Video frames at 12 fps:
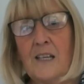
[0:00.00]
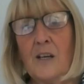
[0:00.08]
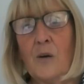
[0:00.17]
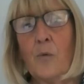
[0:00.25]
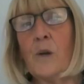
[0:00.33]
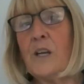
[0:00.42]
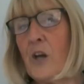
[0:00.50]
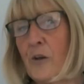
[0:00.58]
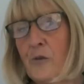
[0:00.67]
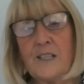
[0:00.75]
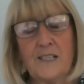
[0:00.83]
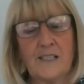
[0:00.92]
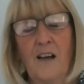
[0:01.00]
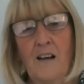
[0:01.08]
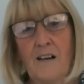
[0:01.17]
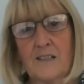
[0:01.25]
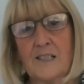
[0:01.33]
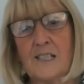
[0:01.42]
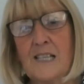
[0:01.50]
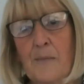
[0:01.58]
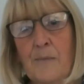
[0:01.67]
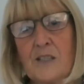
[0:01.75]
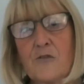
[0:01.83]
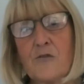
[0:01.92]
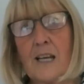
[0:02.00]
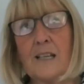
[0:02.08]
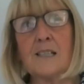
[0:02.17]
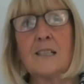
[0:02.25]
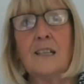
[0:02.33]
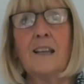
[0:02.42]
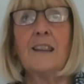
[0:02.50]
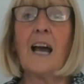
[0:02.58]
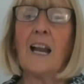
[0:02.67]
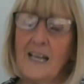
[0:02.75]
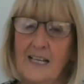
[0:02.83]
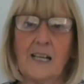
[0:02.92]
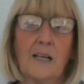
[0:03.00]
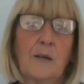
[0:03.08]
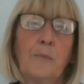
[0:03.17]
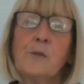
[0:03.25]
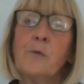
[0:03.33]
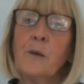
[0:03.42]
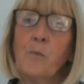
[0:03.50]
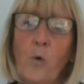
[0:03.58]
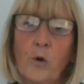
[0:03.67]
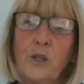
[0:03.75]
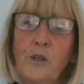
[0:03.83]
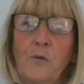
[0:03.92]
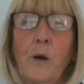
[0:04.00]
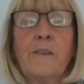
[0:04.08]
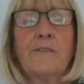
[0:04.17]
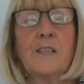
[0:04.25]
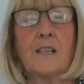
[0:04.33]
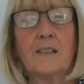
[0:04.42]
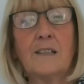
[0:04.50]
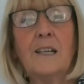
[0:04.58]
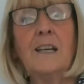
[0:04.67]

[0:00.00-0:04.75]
We know that it's hard to demonstrate that link between what you have done